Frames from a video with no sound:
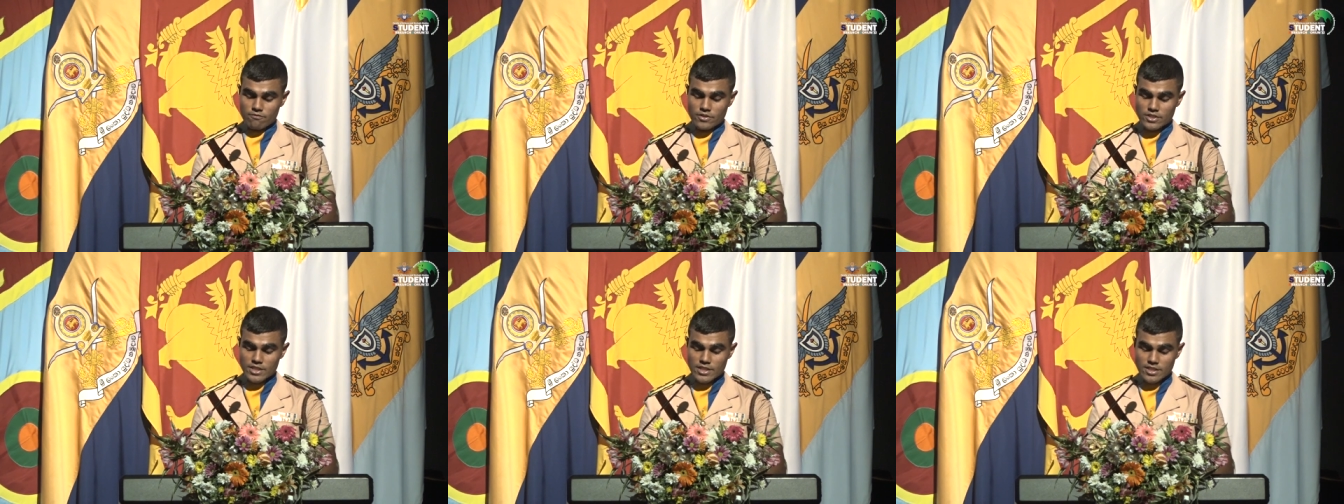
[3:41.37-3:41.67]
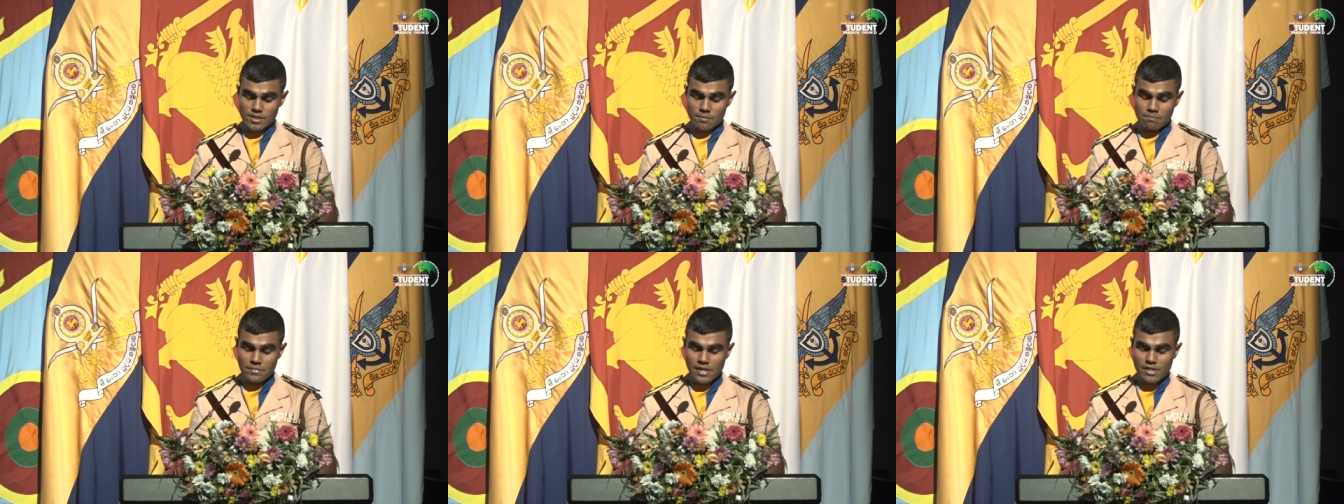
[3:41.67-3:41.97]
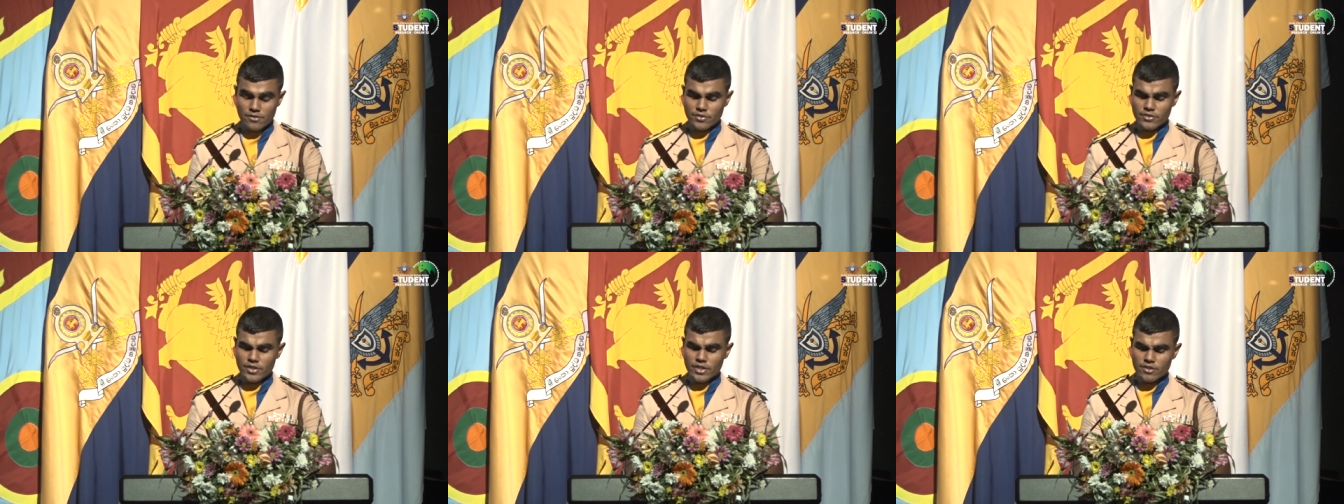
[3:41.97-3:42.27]
which is a
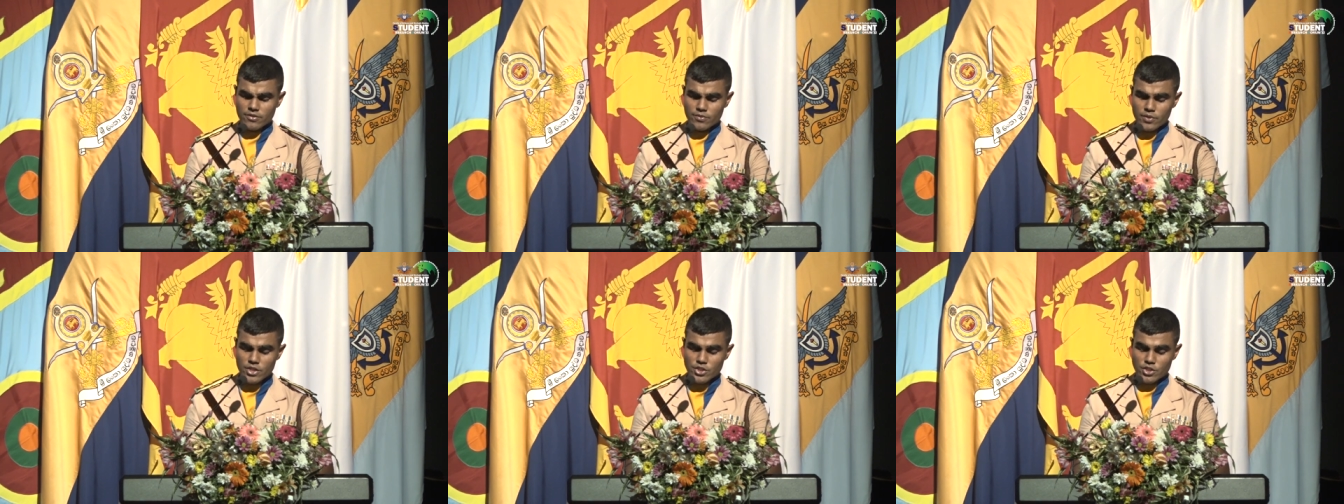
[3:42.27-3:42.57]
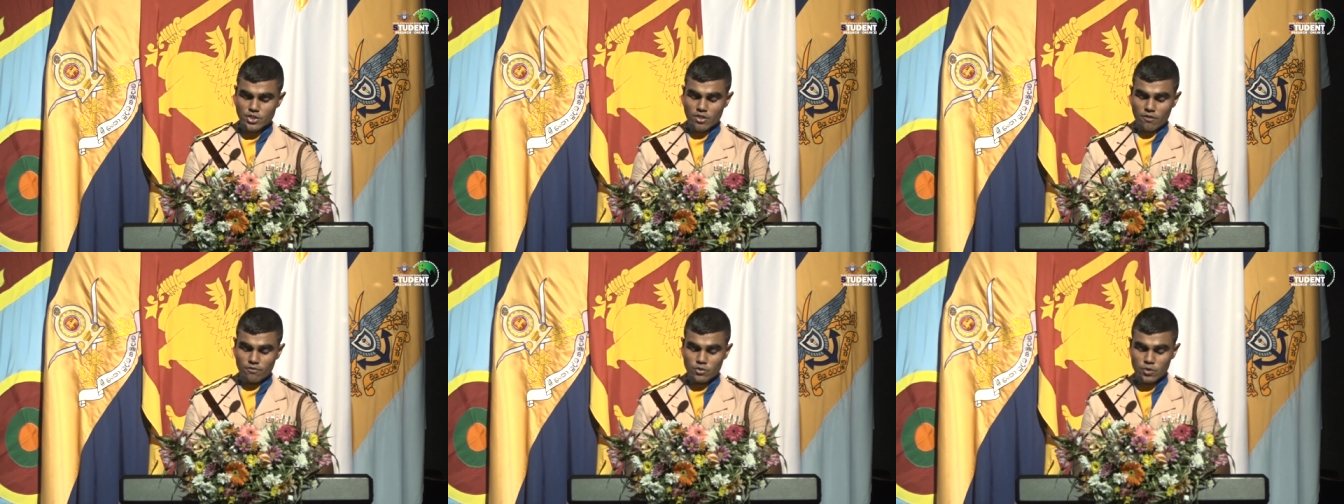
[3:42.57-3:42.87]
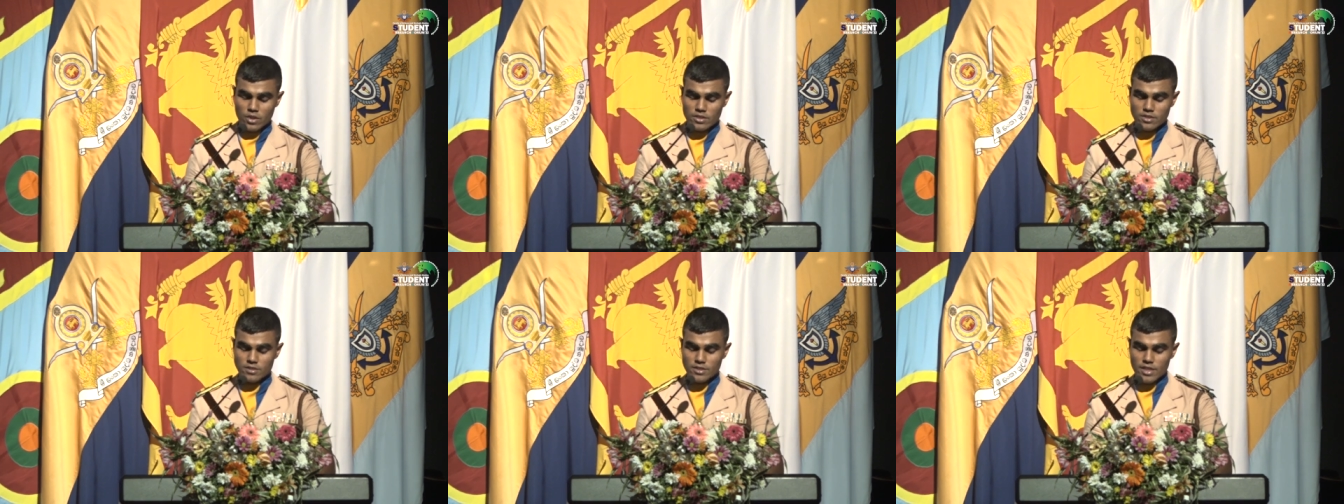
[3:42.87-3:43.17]
military decoration of the
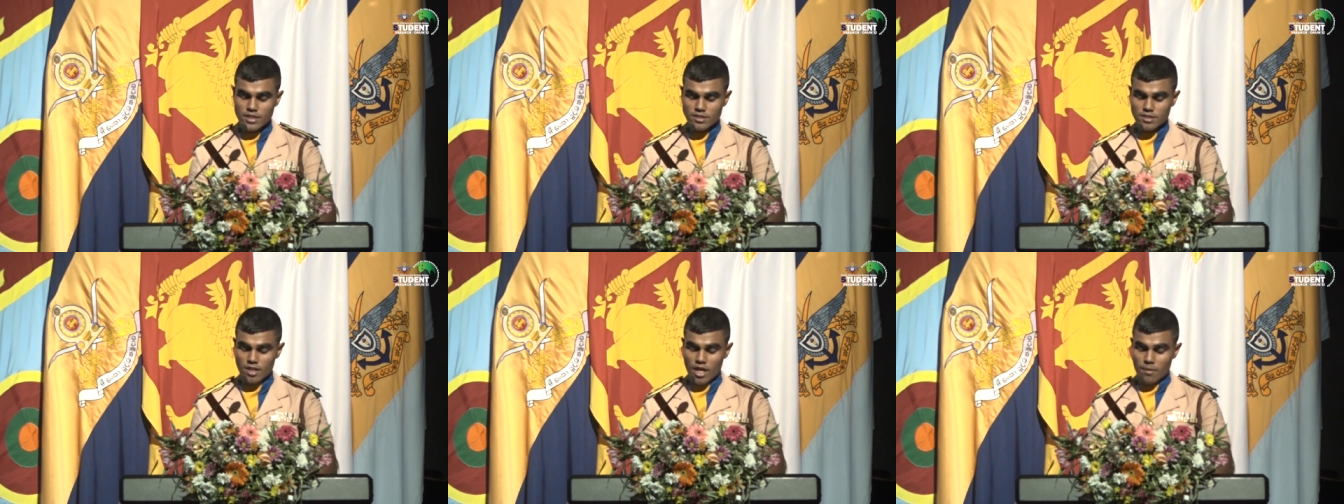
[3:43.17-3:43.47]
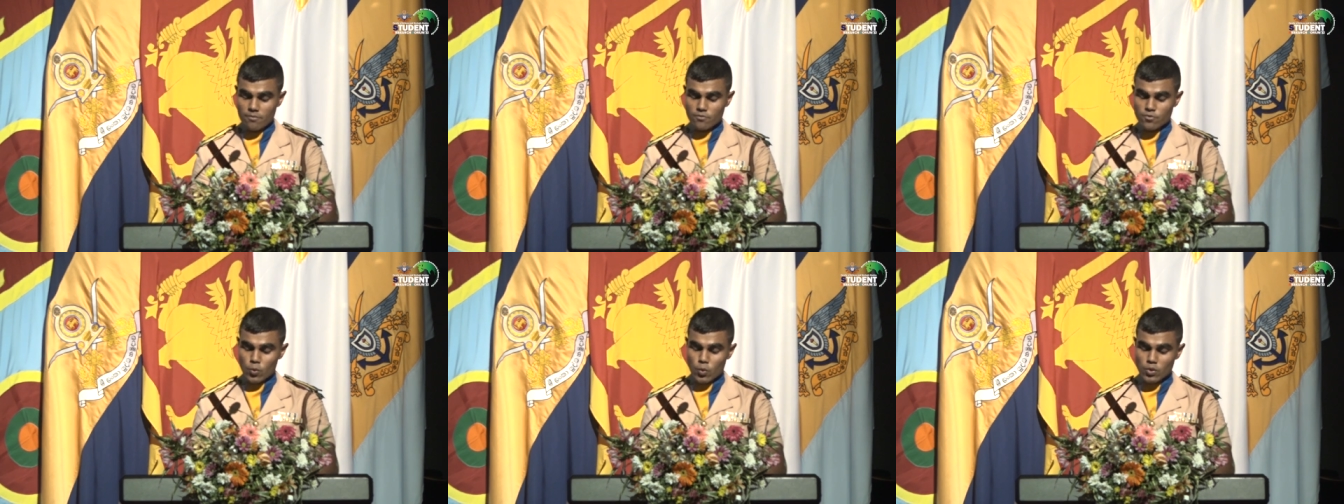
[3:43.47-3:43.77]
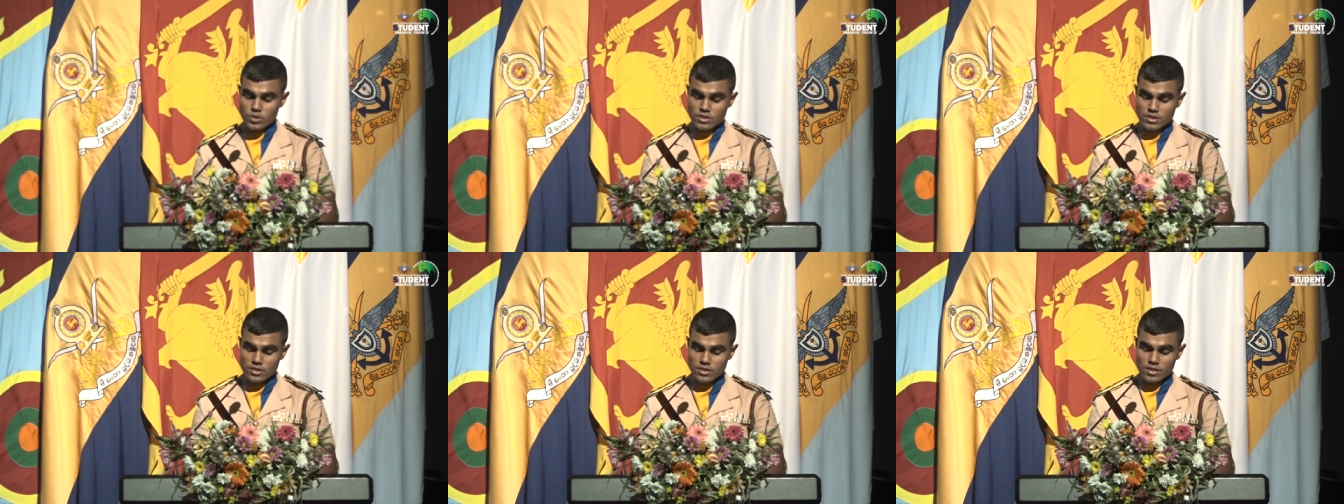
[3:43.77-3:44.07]
United States Armed
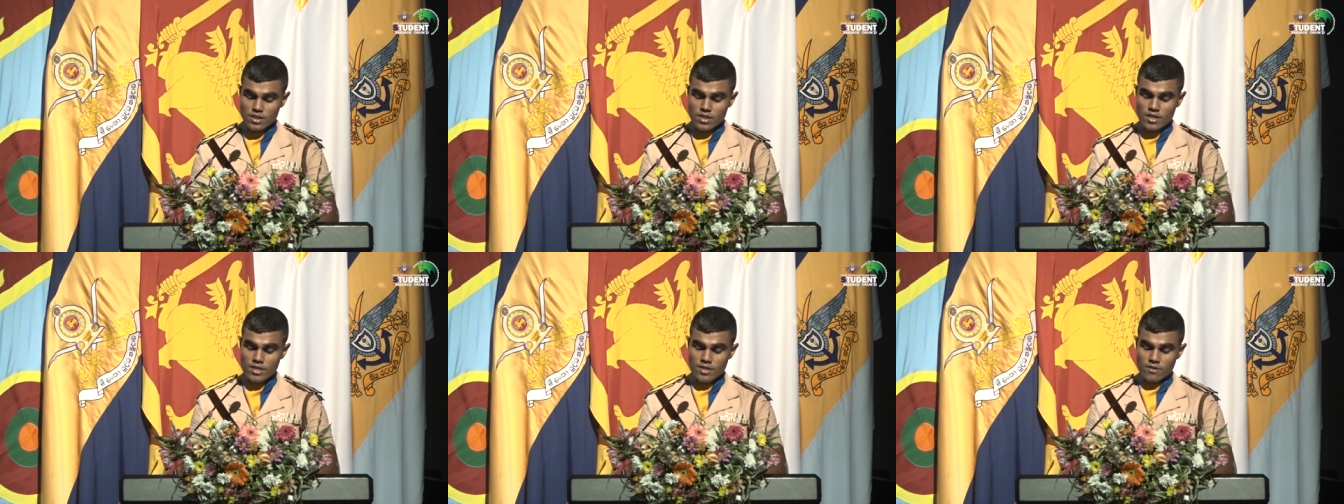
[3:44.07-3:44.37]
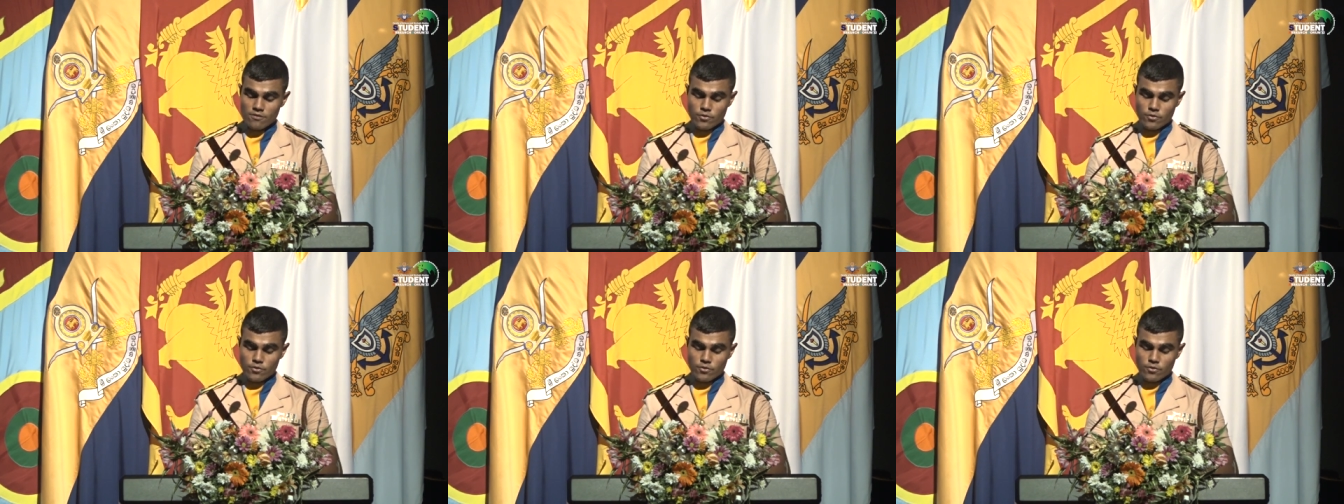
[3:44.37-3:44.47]
Forces